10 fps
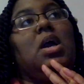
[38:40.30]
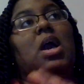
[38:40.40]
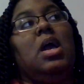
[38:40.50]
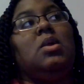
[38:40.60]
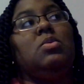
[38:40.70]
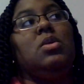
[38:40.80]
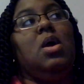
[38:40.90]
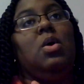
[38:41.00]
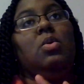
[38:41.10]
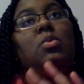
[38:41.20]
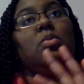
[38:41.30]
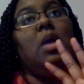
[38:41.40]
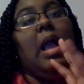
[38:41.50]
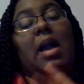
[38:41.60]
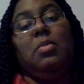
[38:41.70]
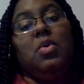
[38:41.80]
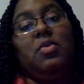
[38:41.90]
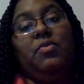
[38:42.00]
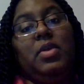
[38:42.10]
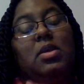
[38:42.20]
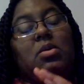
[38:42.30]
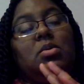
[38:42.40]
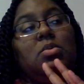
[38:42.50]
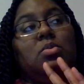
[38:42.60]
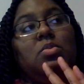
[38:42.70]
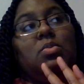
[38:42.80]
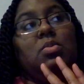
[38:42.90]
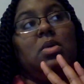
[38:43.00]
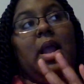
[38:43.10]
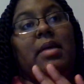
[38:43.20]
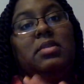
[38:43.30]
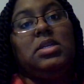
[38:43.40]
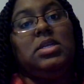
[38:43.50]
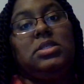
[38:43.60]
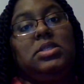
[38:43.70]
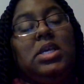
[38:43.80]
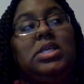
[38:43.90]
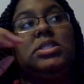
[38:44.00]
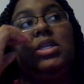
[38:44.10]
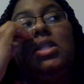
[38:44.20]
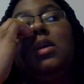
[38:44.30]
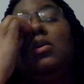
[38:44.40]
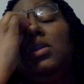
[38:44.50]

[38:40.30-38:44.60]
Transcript: I don't know how I'm going to feel after these tests that they're going